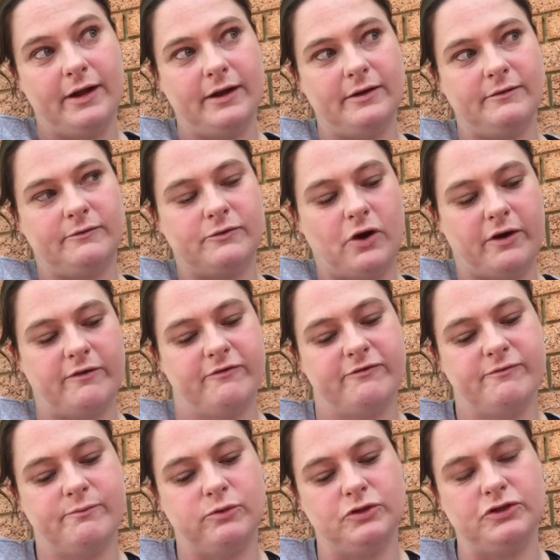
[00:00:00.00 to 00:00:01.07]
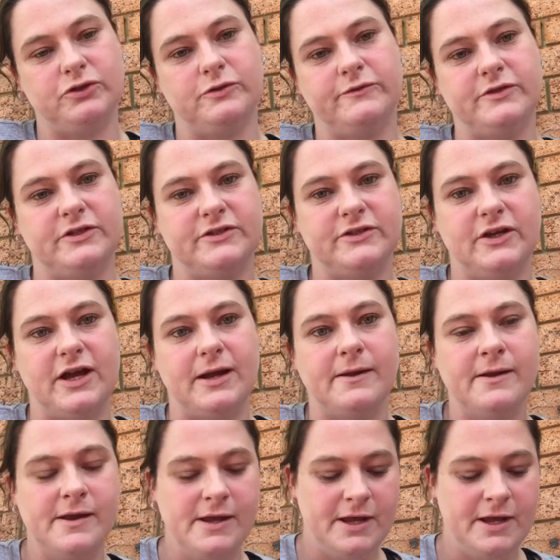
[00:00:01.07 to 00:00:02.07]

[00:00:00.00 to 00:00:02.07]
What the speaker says: and kind of push you off to the side.